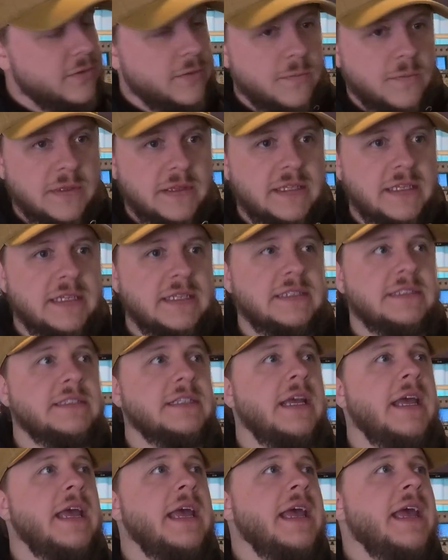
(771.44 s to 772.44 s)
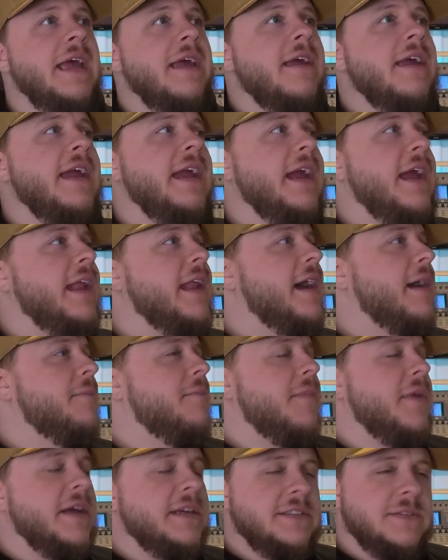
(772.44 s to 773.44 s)
with this, and I
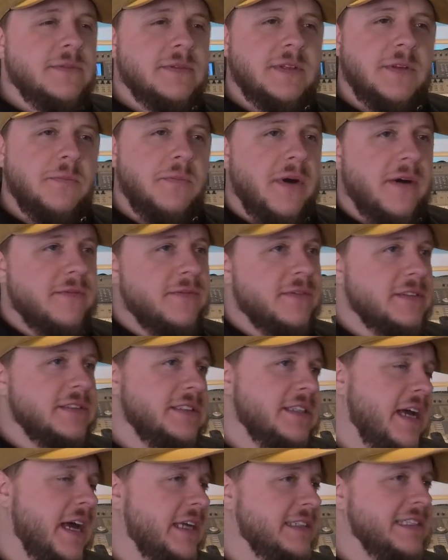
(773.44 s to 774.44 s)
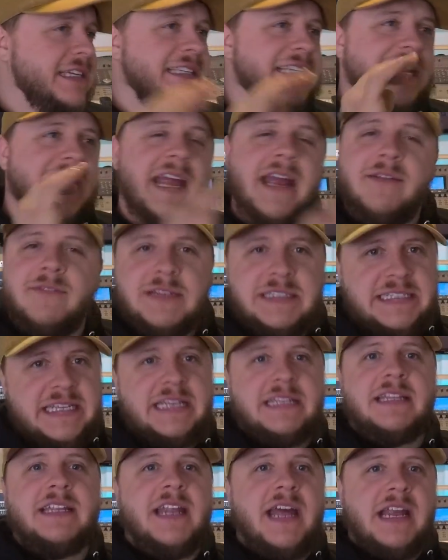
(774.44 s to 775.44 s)
messed with the buffer size. I did
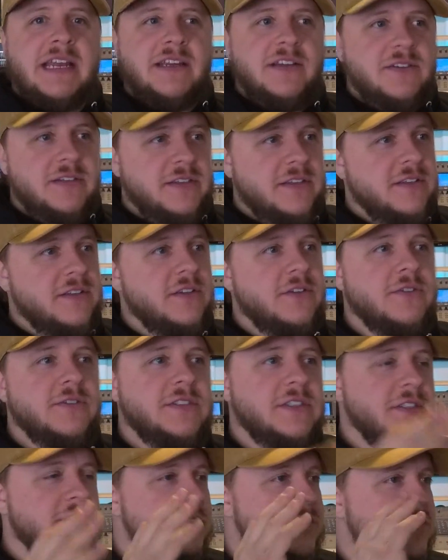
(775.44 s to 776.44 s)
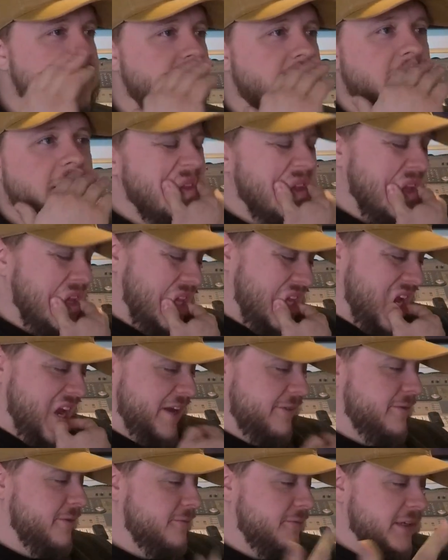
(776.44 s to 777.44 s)
everything that I knew to do. I
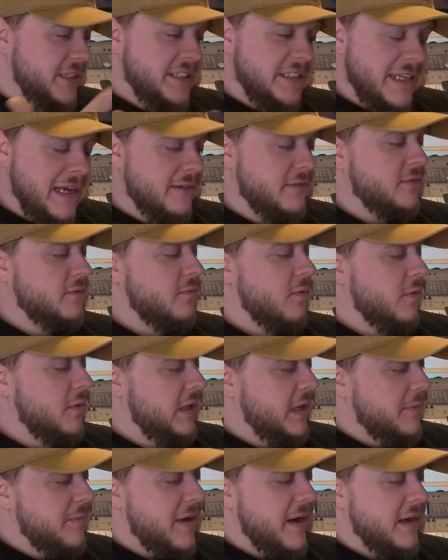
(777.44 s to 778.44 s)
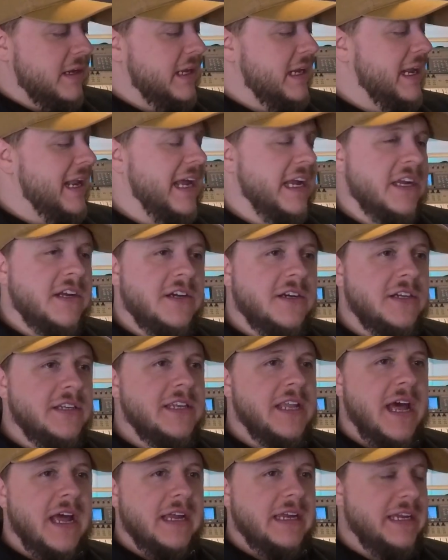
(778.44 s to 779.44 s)
even reached out to Roli about it, and I could
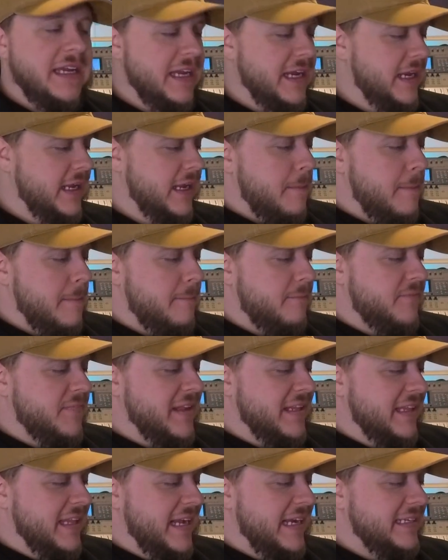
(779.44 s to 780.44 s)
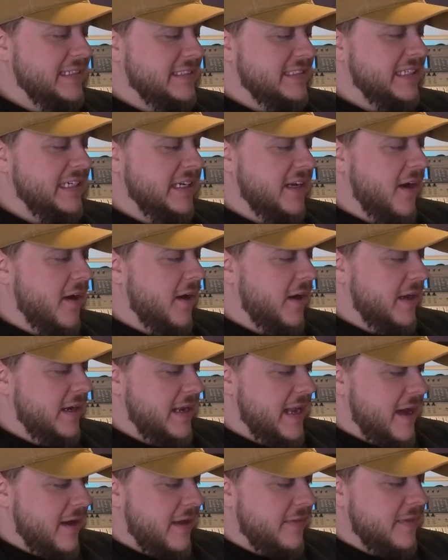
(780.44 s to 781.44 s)
not get the latency gone.
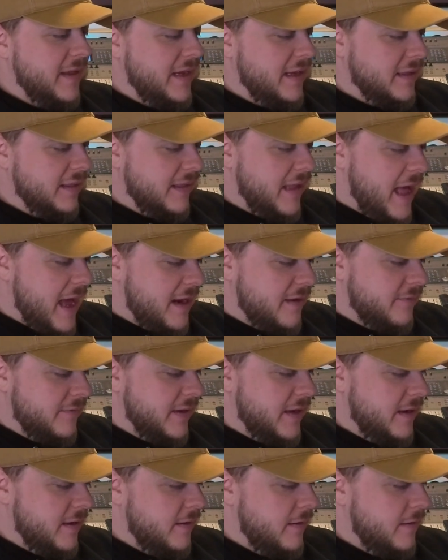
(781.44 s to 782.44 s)
Now, I think a lot of it